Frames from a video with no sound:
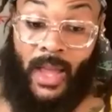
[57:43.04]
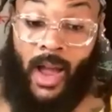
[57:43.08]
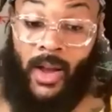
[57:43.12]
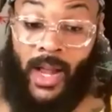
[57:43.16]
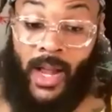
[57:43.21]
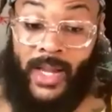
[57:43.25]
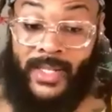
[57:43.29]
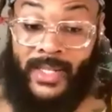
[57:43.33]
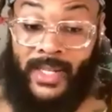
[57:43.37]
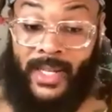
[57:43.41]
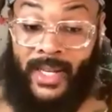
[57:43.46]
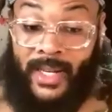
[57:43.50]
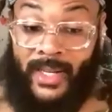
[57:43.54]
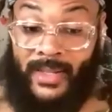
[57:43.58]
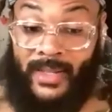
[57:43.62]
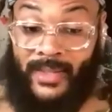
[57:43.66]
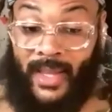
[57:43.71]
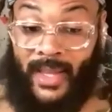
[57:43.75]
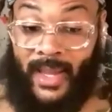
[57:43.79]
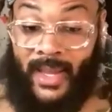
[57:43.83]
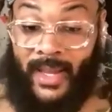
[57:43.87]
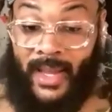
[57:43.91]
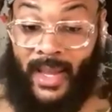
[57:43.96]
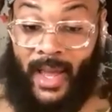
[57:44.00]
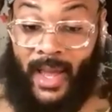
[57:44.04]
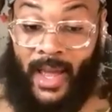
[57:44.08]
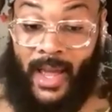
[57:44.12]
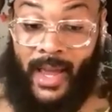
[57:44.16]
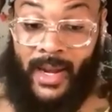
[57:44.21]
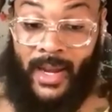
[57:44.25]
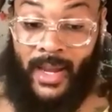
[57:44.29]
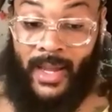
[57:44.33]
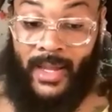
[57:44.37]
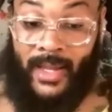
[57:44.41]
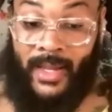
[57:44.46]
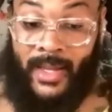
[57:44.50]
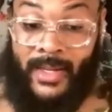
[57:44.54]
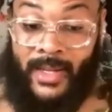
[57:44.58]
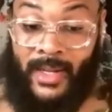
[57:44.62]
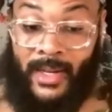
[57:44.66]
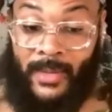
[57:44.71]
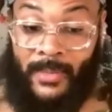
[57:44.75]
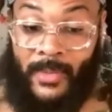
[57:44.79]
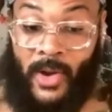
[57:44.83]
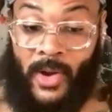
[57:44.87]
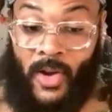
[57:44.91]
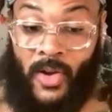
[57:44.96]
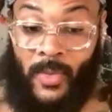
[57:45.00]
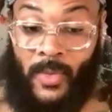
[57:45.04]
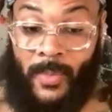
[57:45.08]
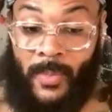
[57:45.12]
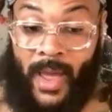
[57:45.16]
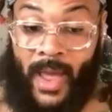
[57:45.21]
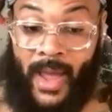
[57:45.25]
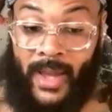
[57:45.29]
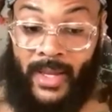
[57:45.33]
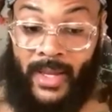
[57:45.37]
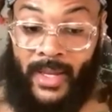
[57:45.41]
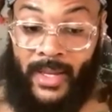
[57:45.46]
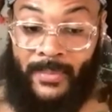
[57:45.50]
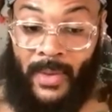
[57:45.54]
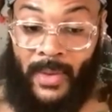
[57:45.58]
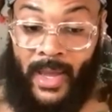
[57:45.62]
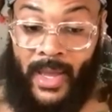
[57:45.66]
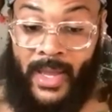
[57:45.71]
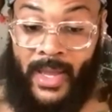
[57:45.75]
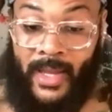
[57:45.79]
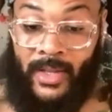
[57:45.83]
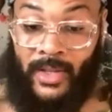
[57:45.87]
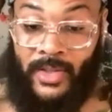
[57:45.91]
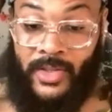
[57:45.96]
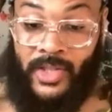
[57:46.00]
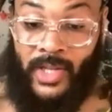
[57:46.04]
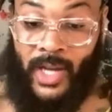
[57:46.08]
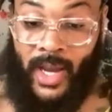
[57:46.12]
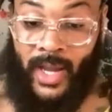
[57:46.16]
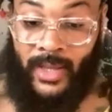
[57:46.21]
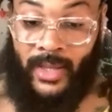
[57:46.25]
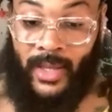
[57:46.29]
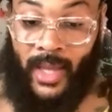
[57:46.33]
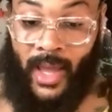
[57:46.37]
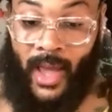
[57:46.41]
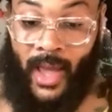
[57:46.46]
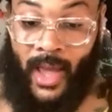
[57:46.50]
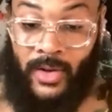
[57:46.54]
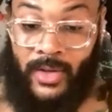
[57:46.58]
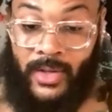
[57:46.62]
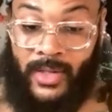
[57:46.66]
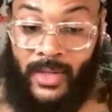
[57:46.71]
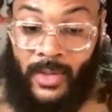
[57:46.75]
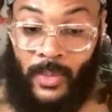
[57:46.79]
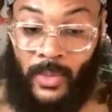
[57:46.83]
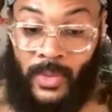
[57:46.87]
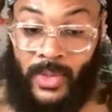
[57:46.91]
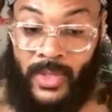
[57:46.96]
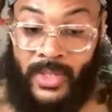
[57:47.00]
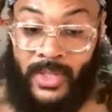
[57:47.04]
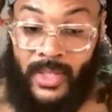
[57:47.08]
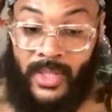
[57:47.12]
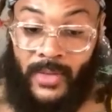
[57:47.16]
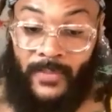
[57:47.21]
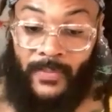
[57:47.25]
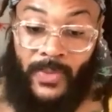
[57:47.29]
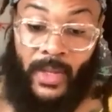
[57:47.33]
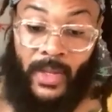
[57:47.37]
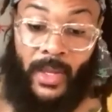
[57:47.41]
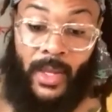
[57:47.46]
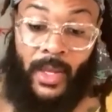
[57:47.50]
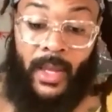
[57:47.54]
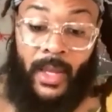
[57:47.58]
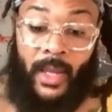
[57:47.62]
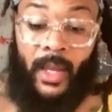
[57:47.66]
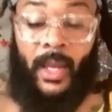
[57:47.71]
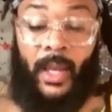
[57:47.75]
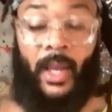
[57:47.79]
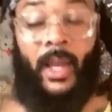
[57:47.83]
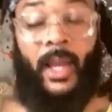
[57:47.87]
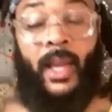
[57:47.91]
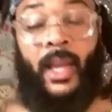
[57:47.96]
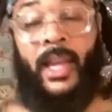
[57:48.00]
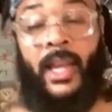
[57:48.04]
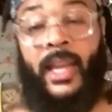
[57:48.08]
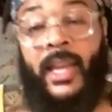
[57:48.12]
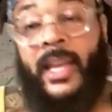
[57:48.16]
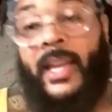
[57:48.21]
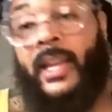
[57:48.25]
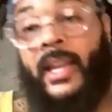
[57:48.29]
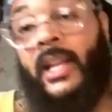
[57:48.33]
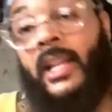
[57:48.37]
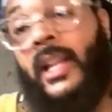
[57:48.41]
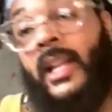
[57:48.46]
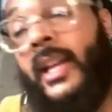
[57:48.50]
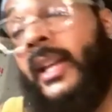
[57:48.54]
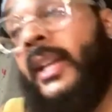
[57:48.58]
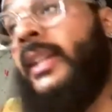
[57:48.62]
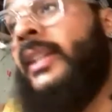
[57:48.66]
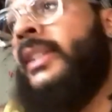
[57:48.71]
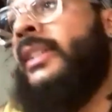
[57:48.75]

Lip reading: I didn't. Thank God. I ended up going back, getting my ankle checked out, and it was healing.